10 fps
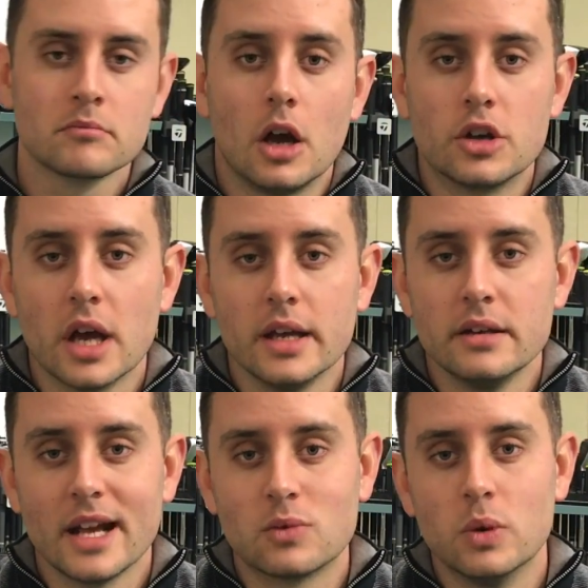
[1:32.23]
Okay,
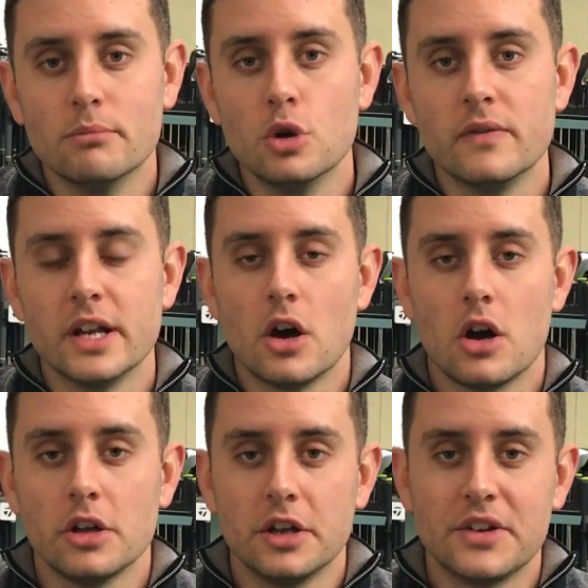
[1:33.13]
next we're moving
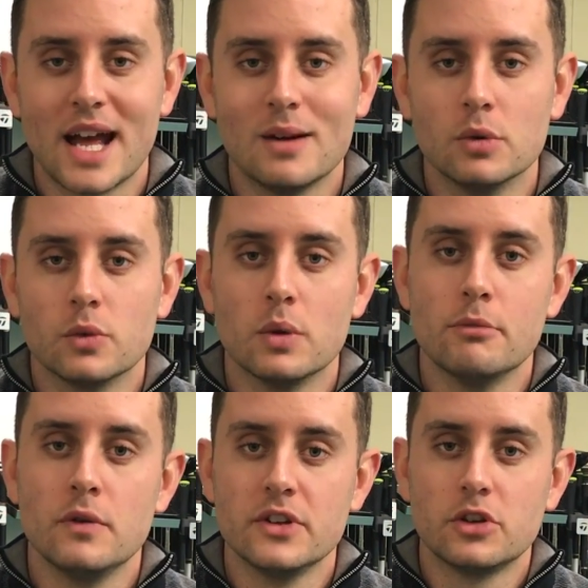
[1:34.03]
on downwards. We're
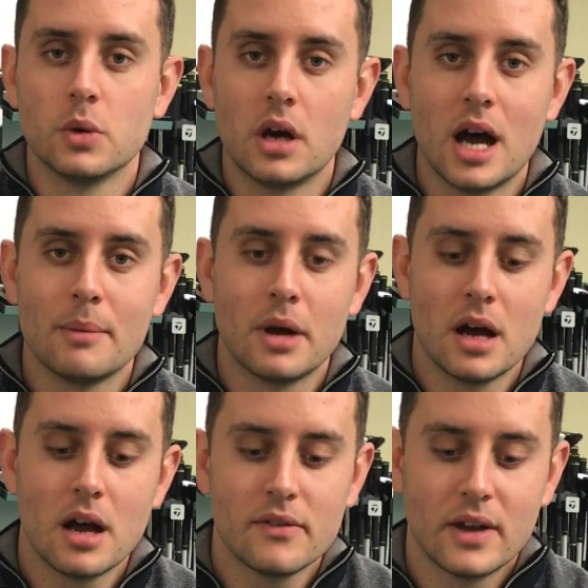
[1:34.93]
moving to our upper
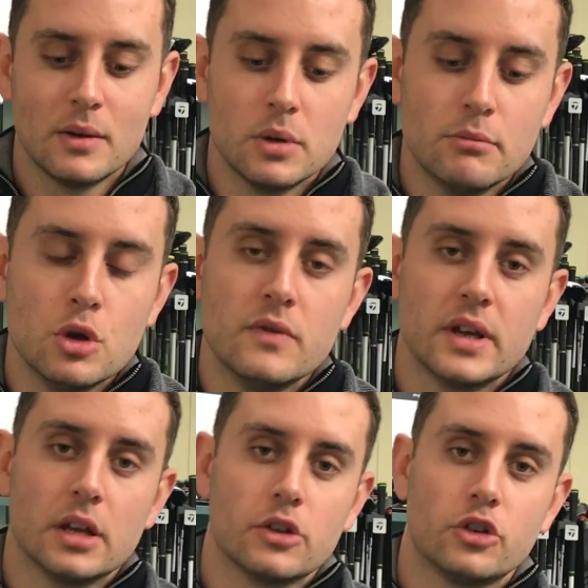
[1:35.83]
half, and we're
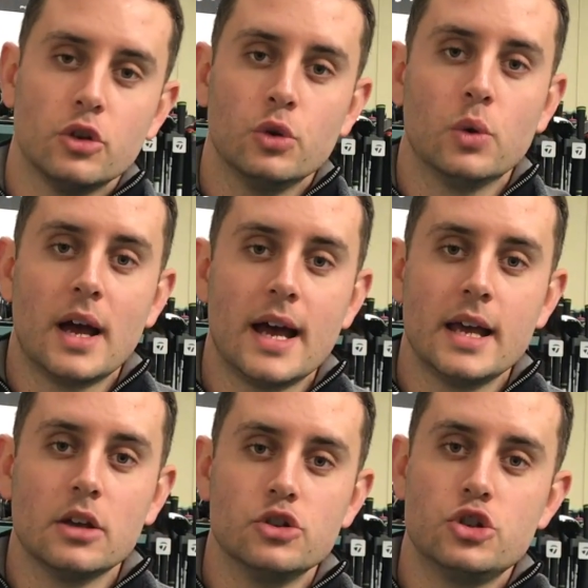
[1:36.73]
moving to
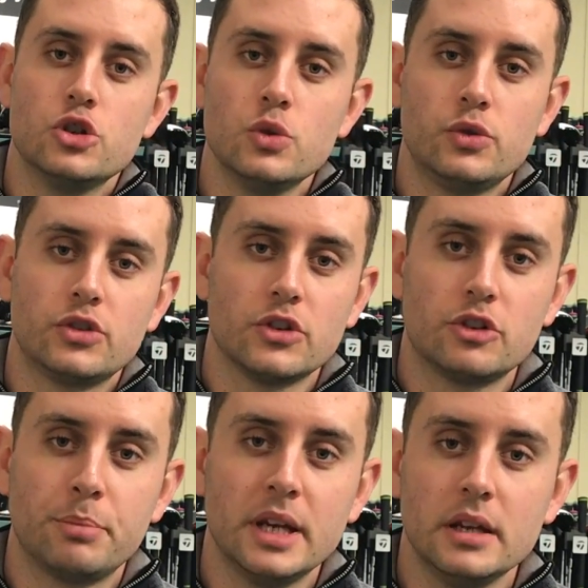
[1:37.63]
a Kjus
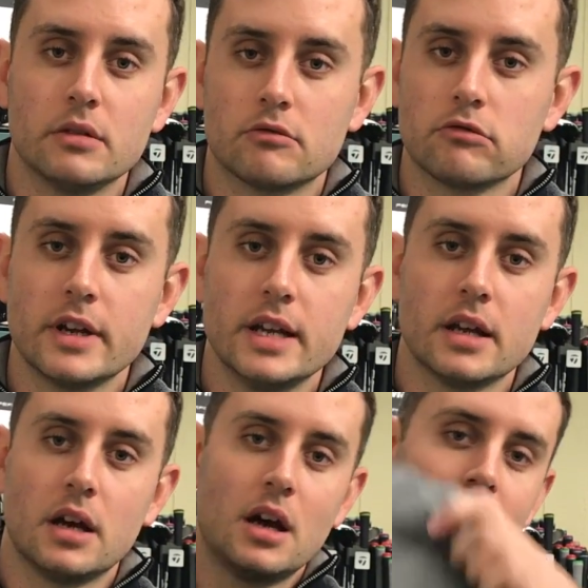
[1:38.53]
Speed
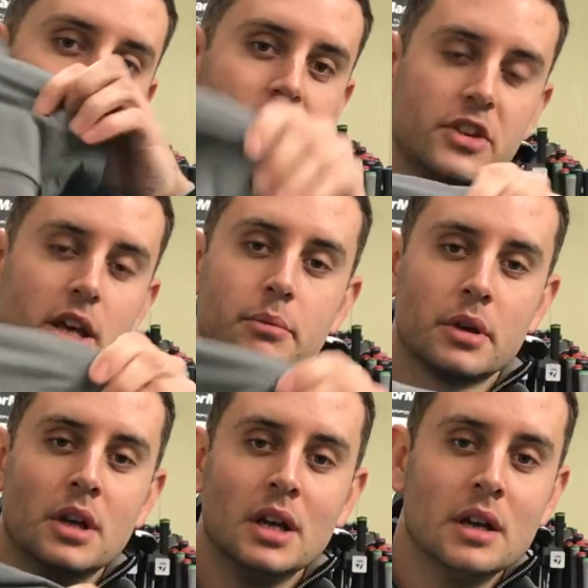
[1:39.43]
Reader half
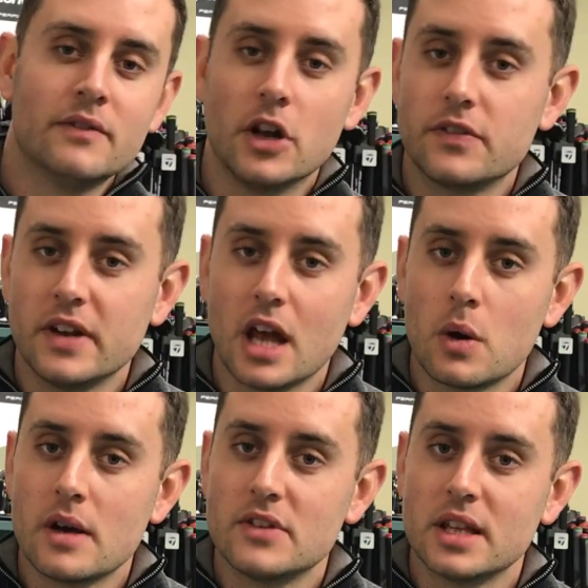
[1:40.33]
zip. First
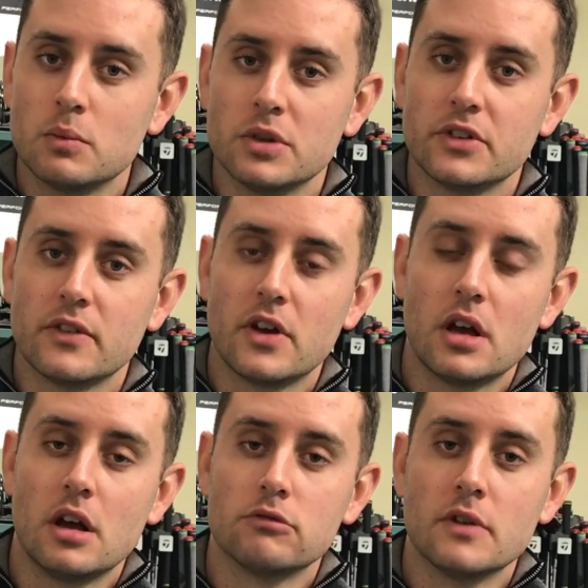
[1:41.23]
video I ever did was of
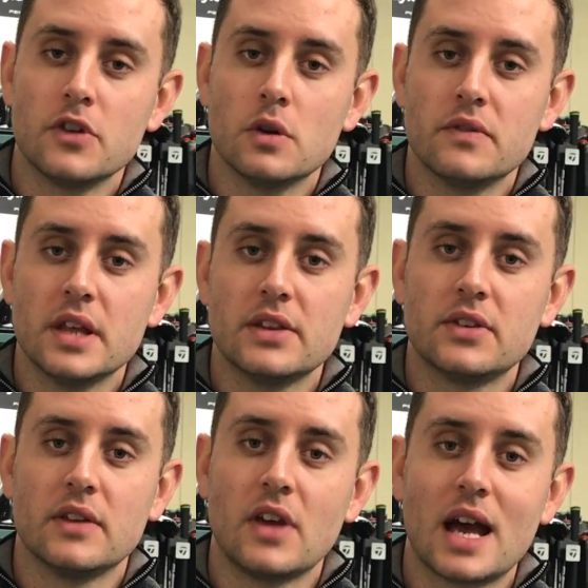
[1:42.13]
a review of
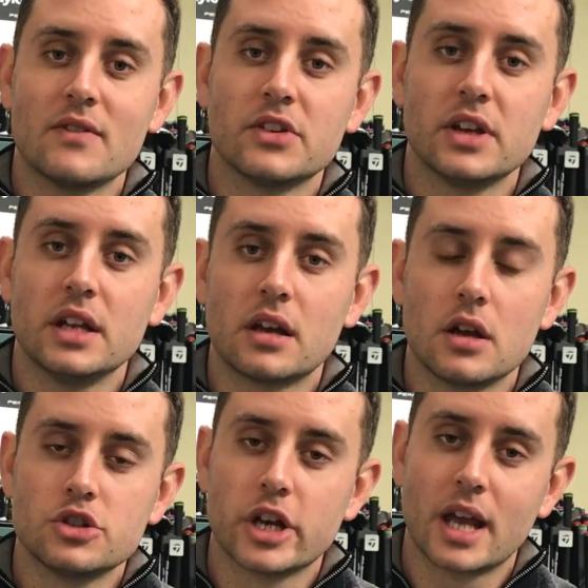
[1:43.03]
this. If you haven't seen it, go
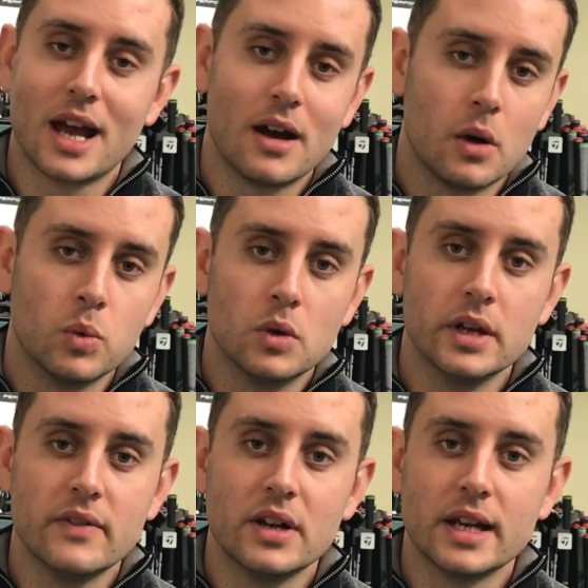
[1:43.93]
and check it out. I will
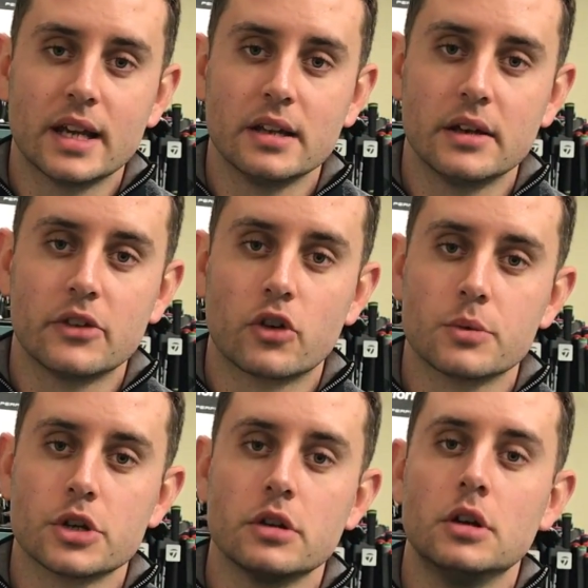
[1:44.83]
leave a link in the
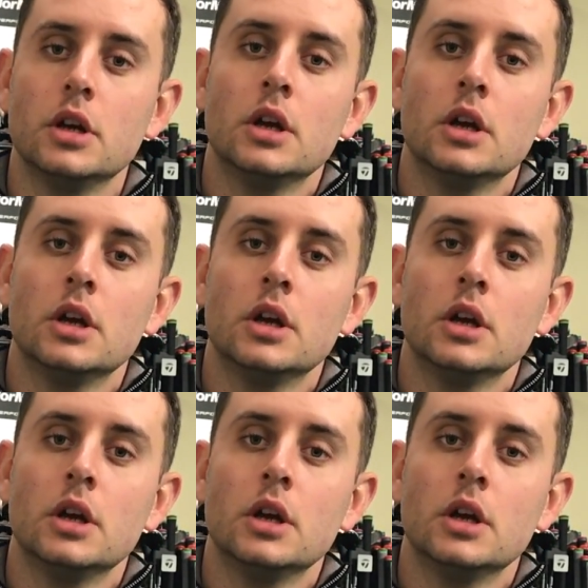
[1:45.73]
description.